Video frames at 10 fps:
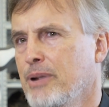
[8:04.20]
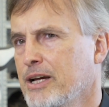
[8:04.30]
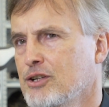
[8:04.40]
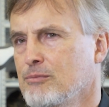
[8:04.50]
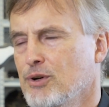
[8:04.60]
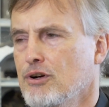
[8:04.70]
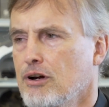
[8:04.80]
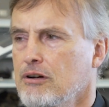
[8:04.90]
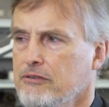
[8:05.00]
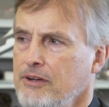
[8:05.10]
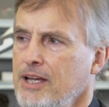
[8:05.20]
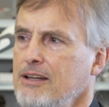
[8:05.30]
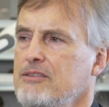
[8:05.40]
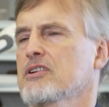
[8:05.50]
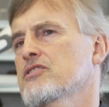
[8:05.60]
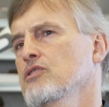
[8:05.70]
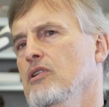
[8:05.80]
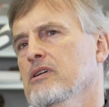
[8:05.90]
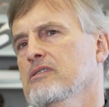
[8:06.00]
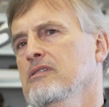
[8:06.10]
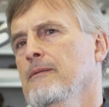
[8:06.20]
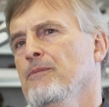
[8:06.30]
by Kolmogorov does not